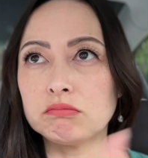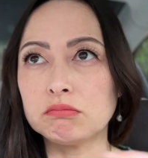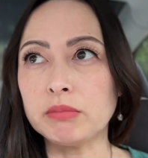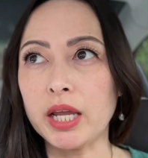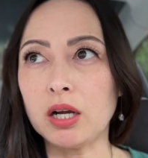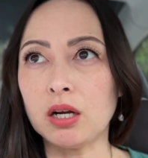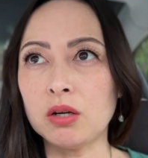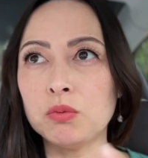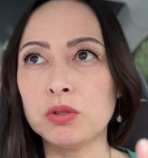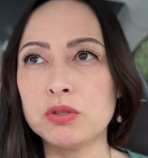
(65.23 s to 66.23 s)
my
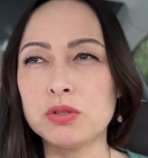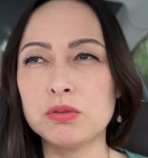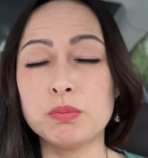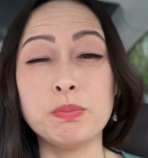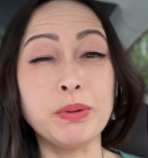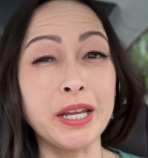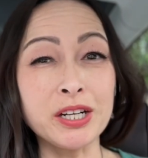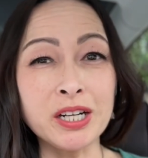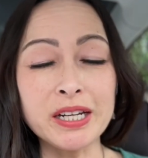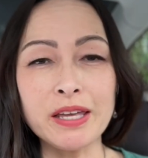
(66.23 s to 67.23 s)
car will do
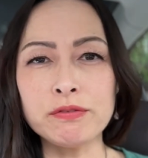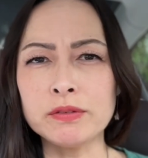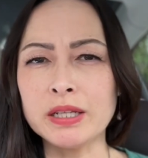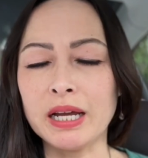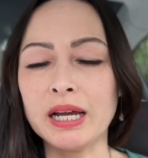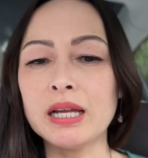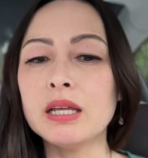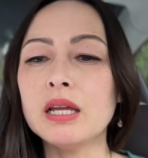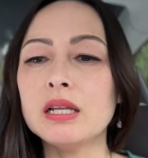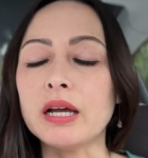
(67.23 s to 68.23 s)
better. If not,
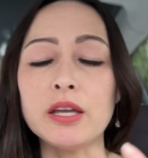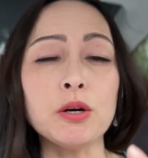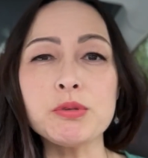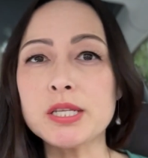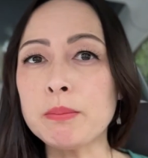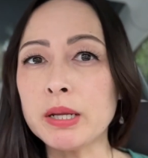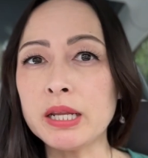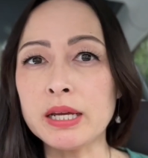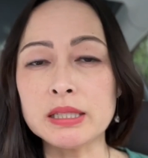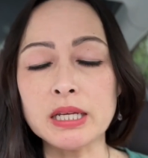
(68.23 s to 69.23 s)
I hope
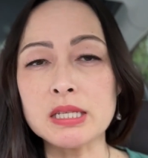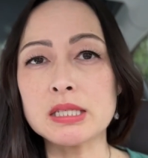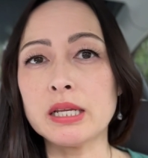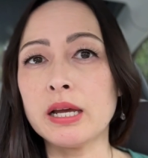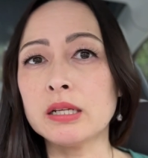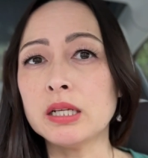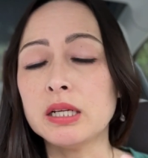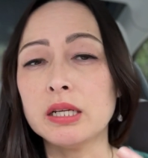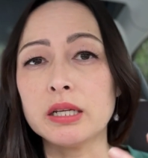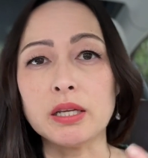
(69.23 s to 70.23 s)
somebody at Tesla
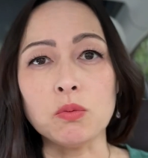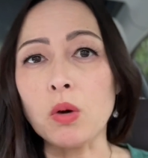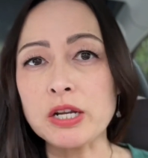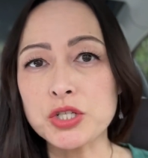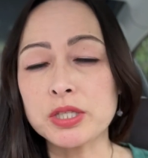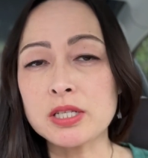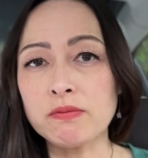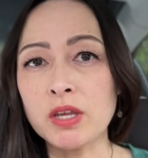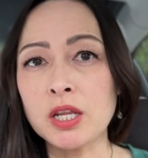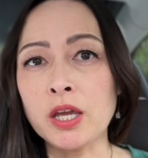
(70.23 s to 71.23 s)
can watch this
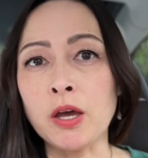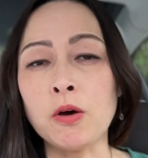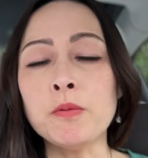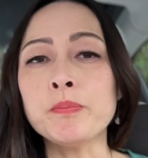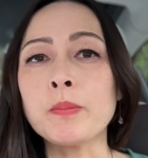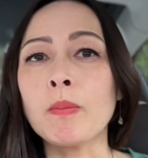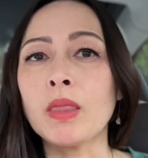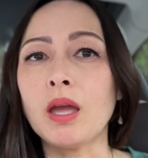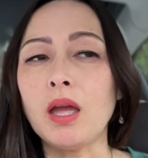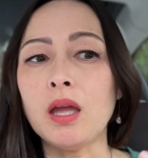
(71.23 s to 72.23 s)
video
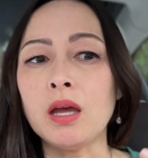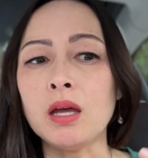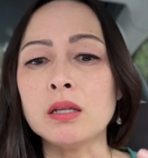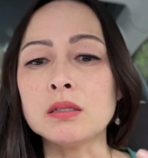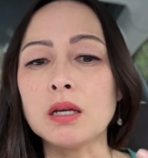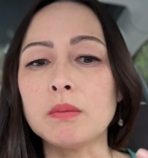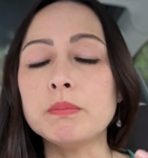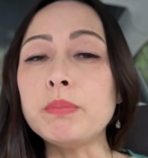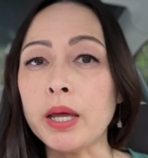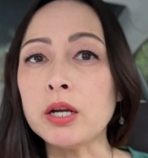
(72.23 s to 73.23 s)
and
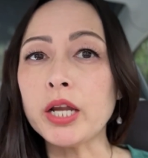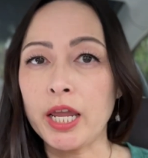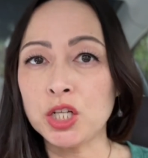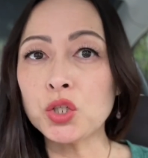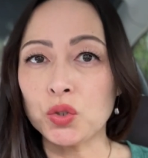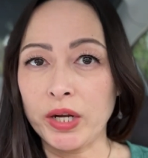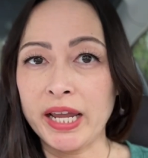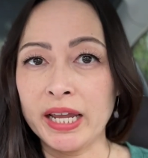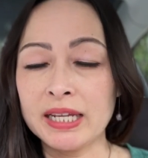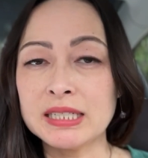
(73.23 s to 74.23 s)
better
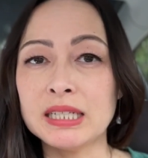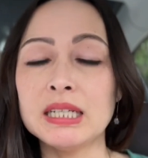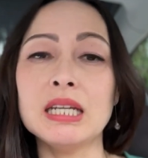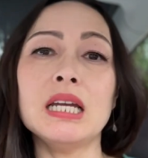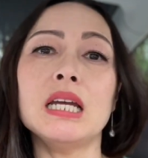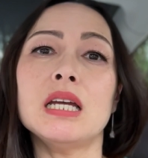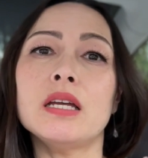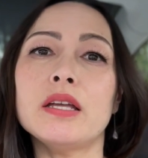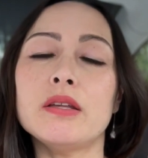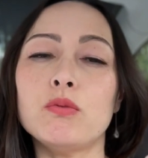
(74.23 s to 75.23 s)
integrate
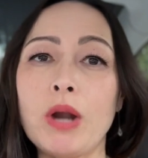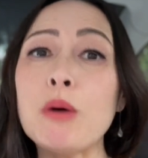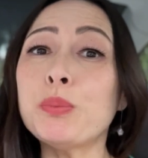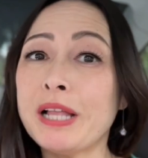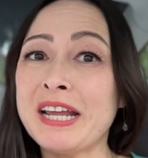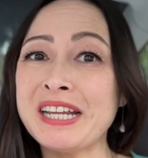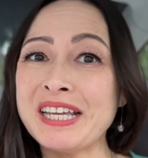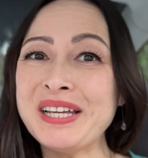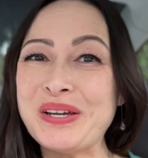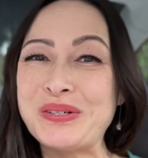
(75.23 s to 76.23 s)
route
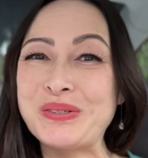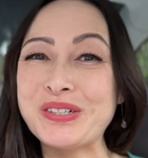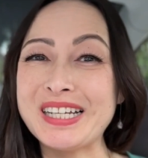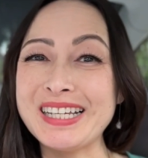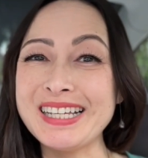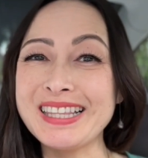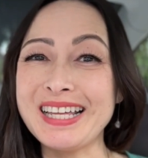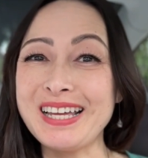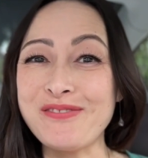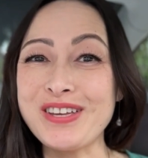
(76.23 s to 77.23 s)
planning with
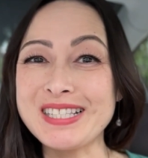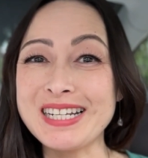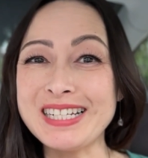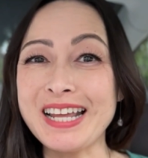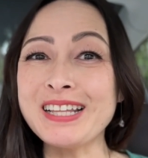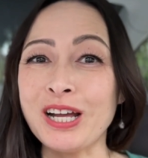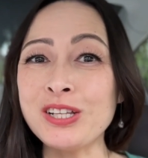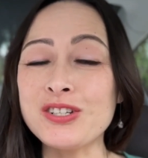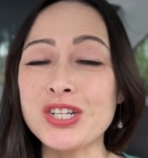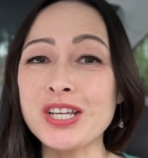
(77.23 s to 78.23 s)
FSD
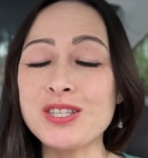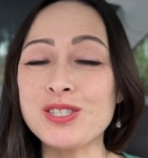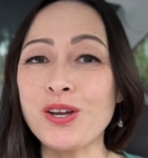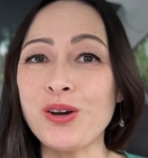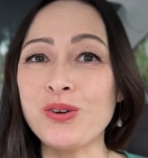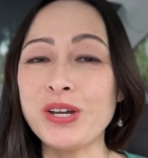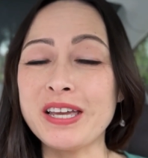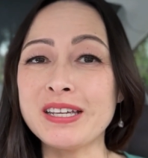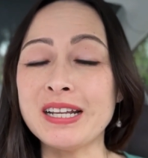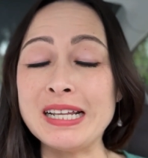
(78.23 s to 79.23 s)
technology so
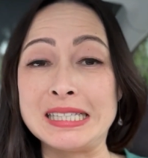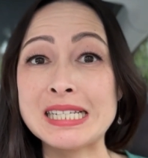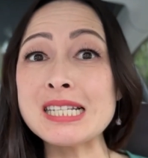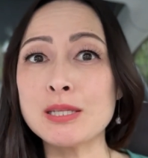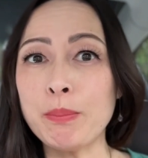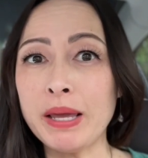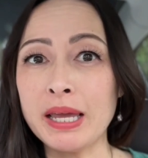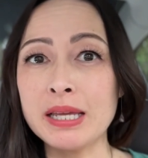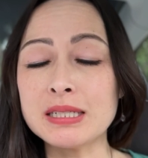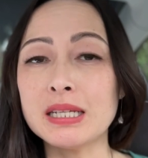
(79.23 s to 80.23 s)
it can
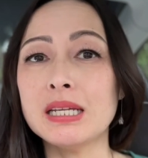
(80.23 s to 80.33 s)
anticipate